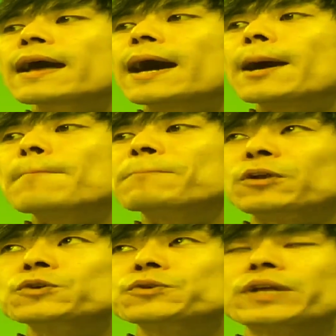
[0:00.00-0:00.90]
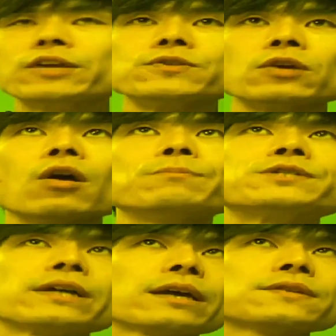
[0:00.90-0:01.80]
But also like using
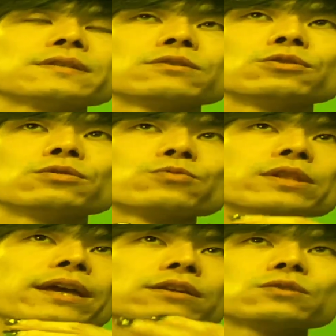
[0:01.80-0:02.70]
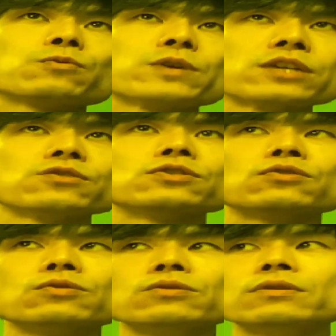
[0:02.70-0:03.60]
objects and relation
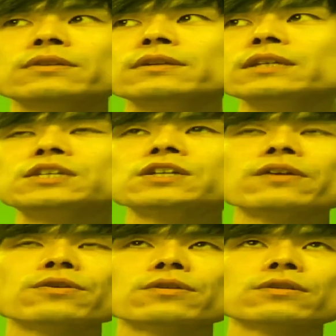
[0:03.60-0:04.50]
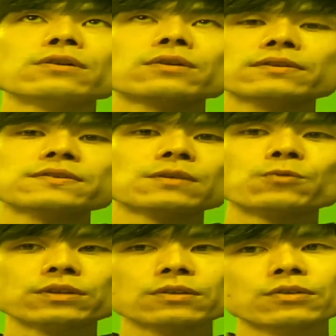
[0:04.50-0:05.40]
to each other,
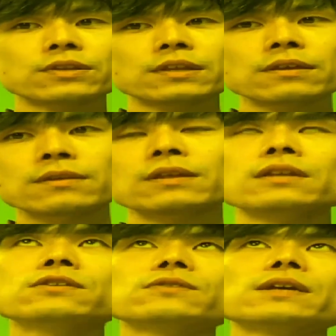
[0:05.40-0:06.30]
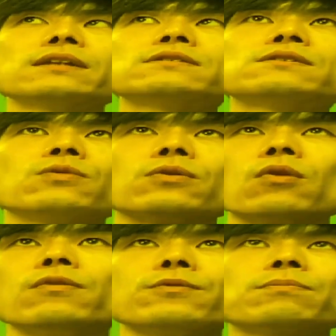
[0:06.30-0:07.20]
someone on the internet
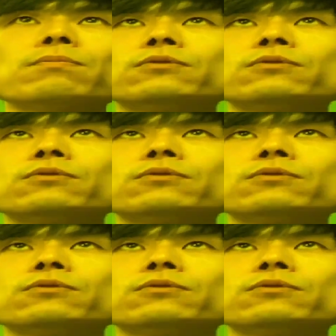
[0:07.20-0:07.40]
or